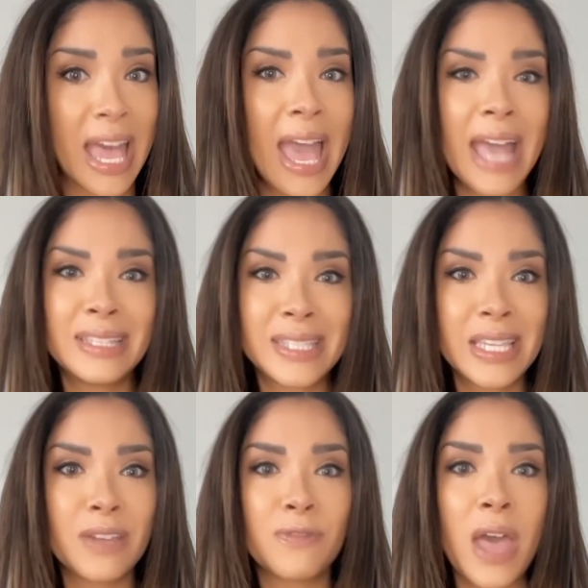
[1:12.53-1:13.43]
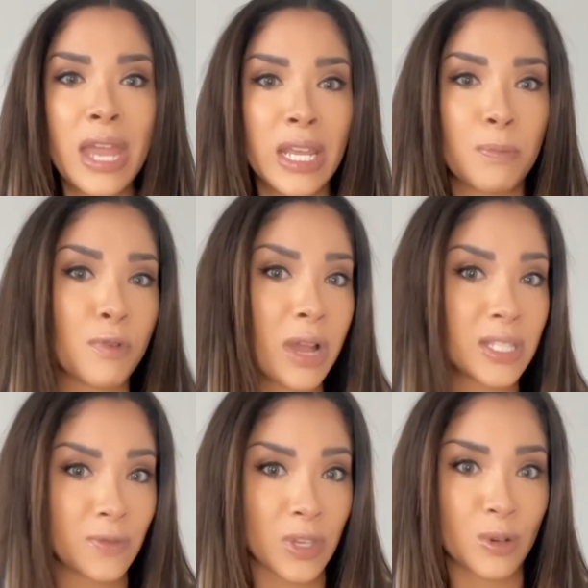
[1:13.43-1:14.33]
and see if any
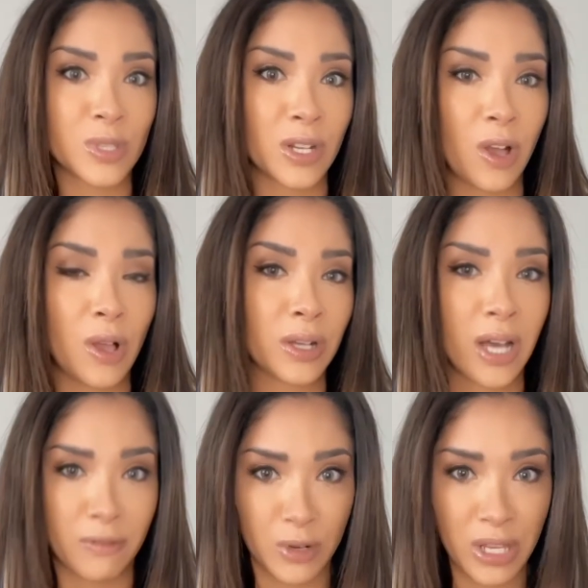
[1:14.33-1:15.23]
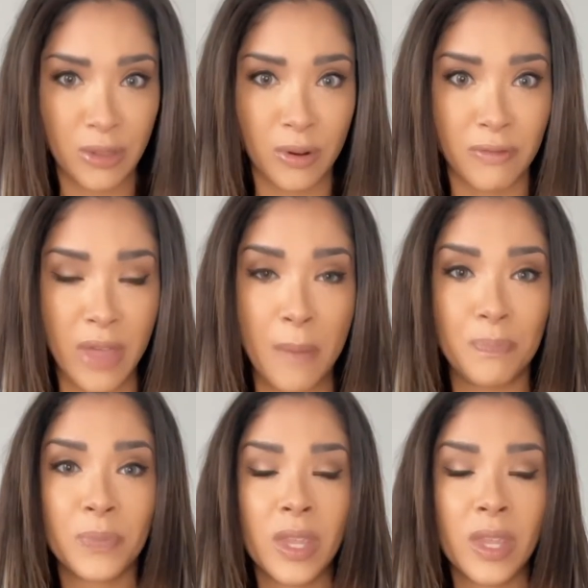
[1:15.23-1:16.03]
press figures at all cover either of them.